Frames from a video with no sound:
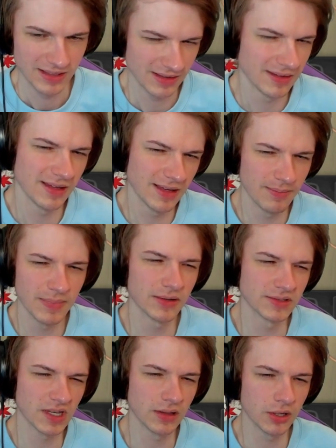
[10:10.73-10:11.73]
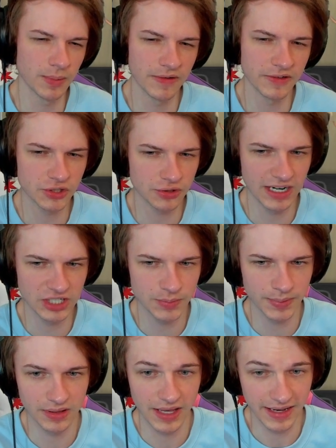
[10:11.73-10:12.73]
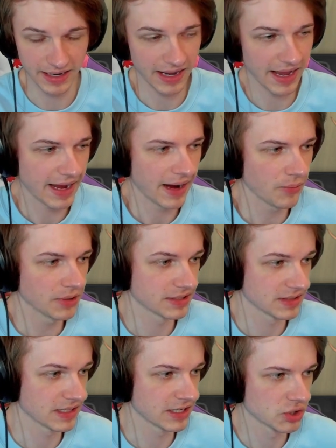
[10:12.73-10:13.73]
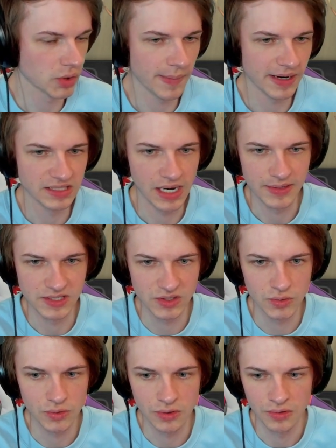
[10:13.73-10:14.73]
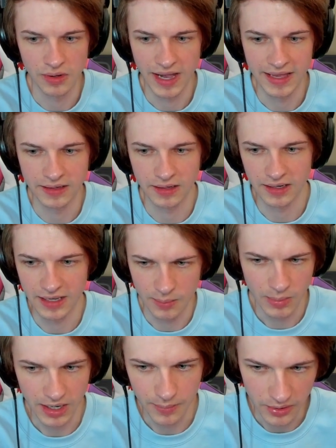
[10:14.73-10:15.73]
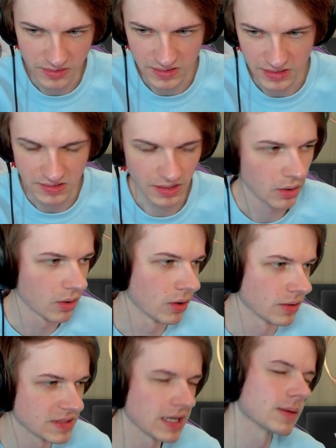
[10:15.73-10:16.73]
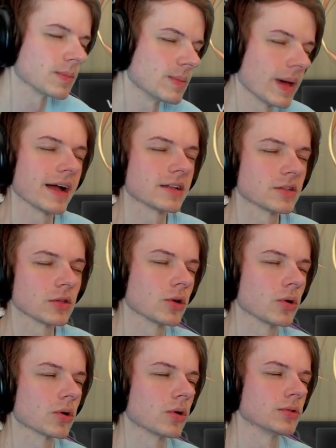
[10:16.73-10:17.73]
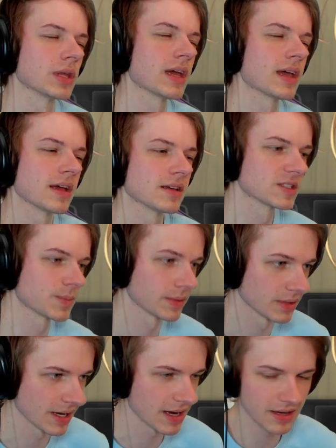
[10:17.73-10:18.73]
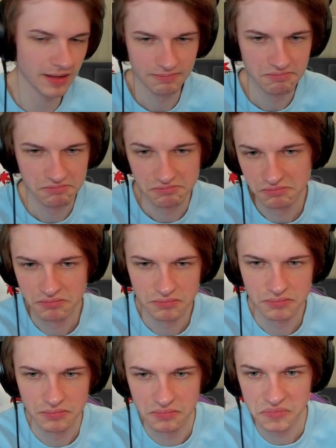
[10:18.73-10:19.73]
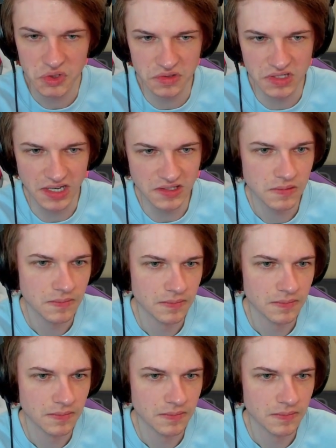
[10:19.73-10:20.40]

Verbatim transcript: Eh, middle's a little bit of a stretch, but like I, I really did enjoy my time at school. And again, I'm not a person that's like, oh, take me back to the good old days, but like, school's nice.